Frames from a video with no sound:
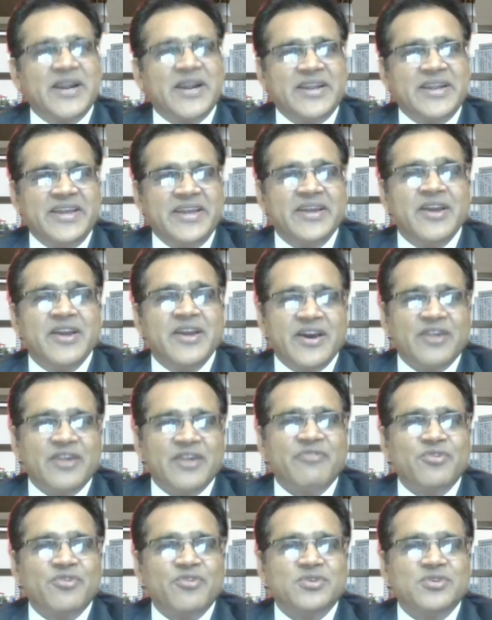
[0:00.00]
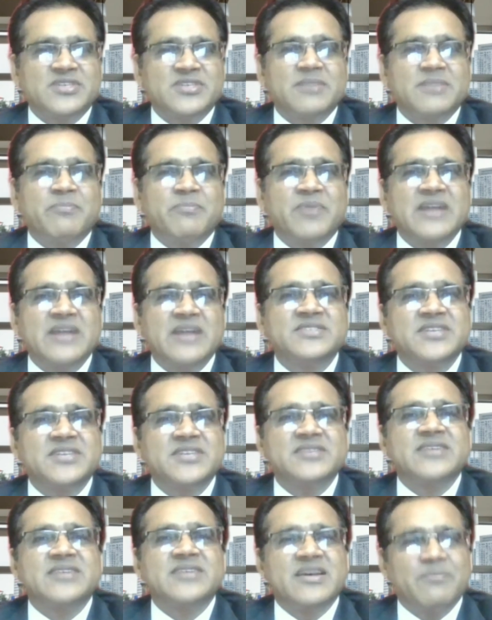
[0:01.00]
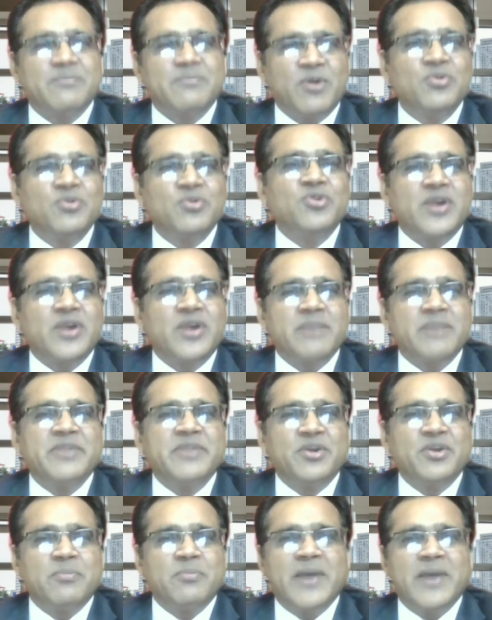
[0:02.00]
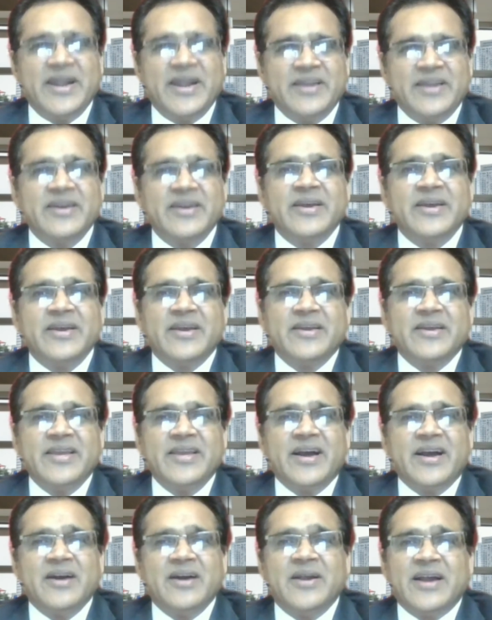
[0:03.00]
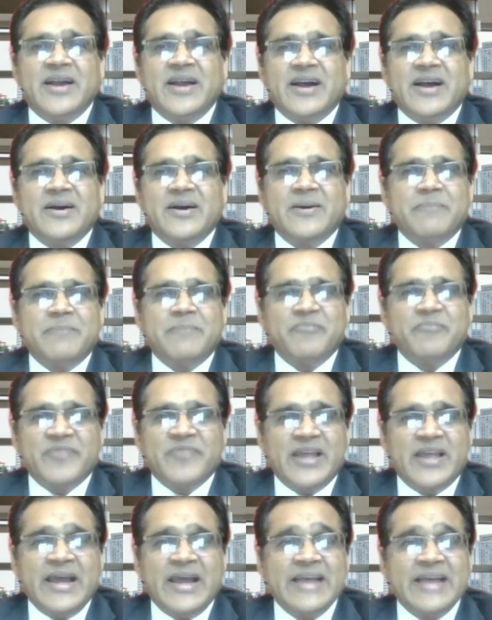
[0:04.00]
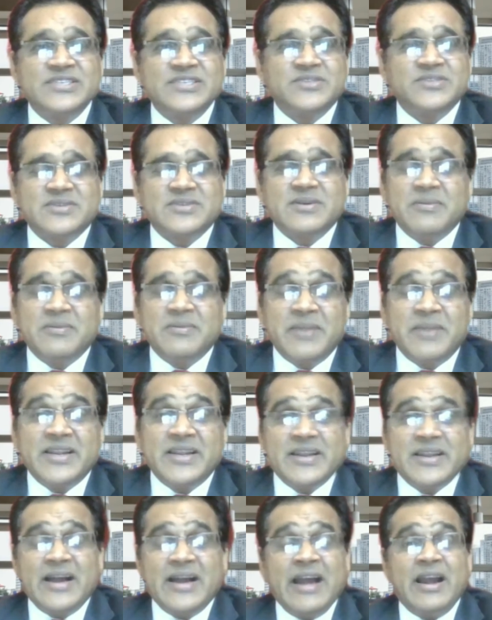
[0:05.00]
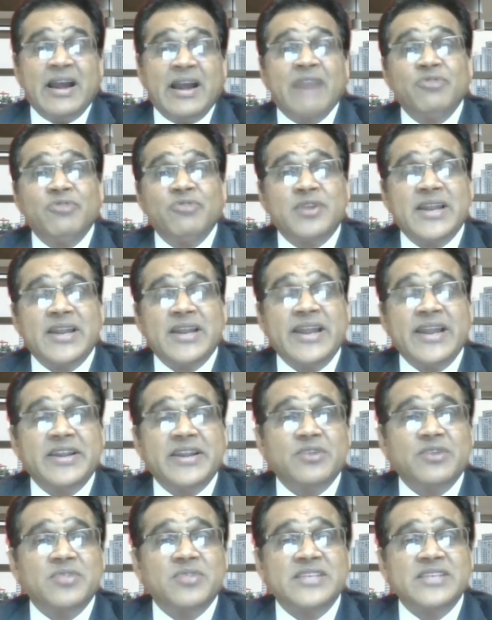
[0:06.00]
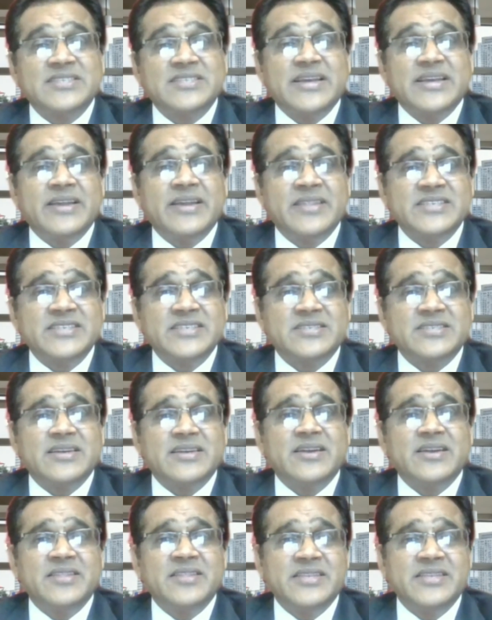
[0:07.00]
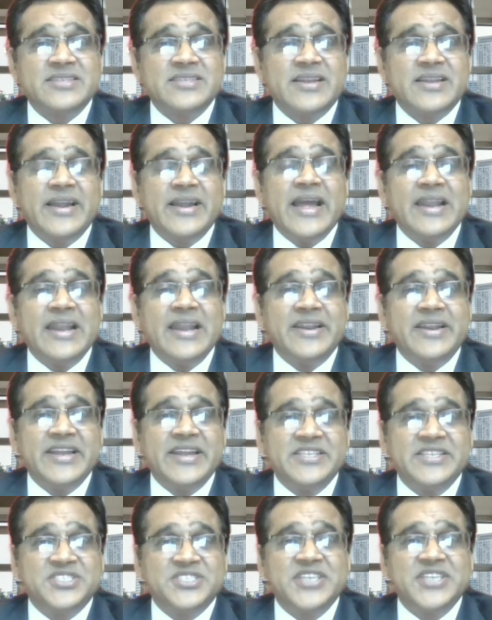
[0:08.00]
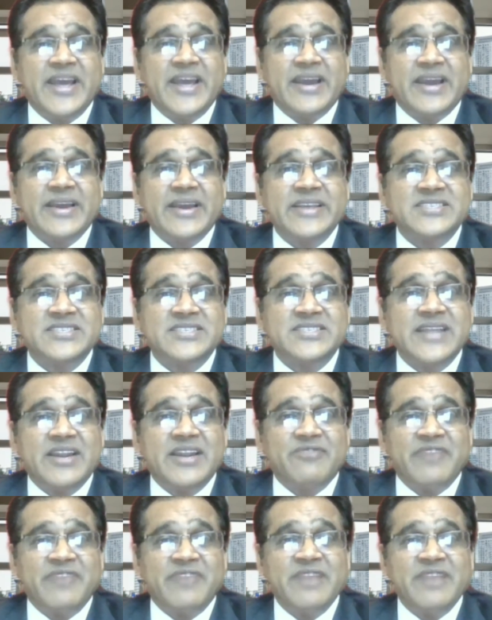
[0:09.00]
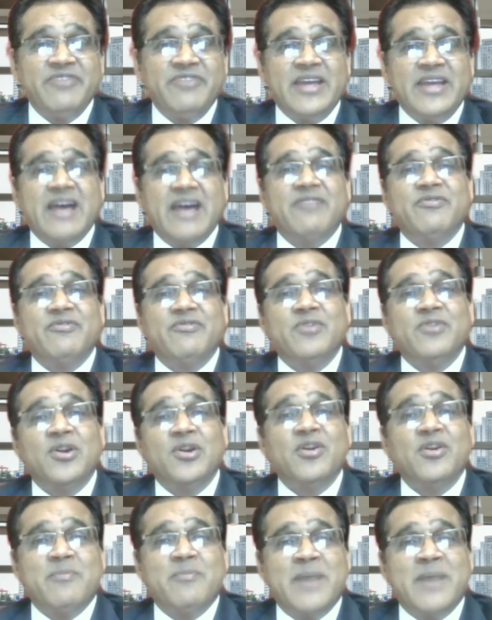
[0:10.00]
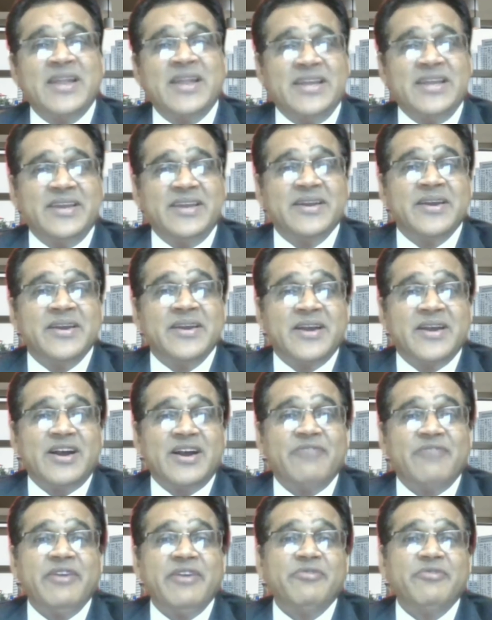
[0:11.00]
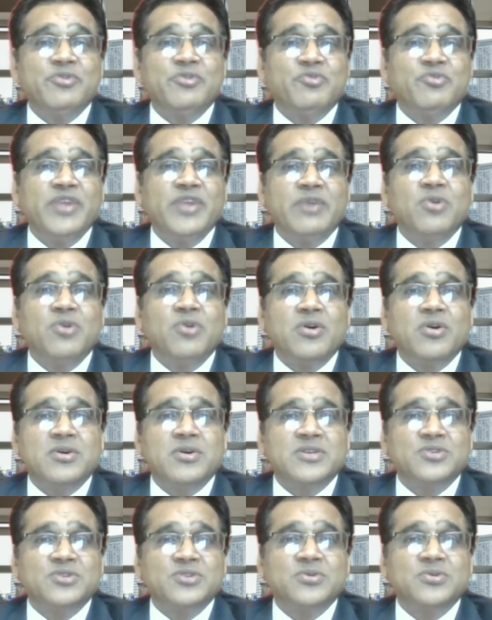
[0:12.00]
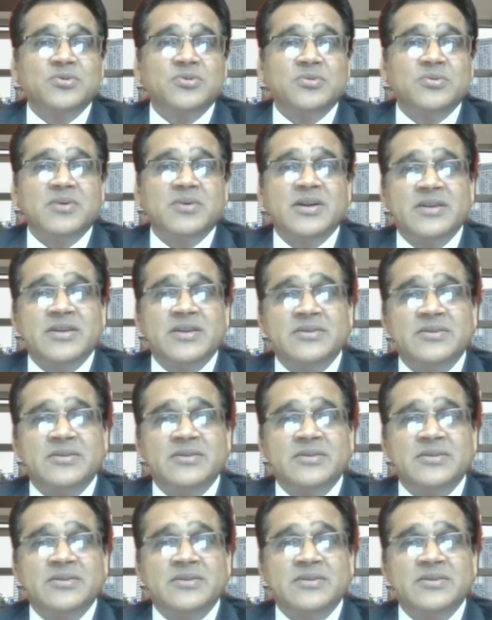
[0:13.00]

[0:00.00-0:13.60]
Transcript: party, and of course concerns are bound to come in your mind. Yeah, but I would relate to this reality check is that when we have a lot of money, where would we go to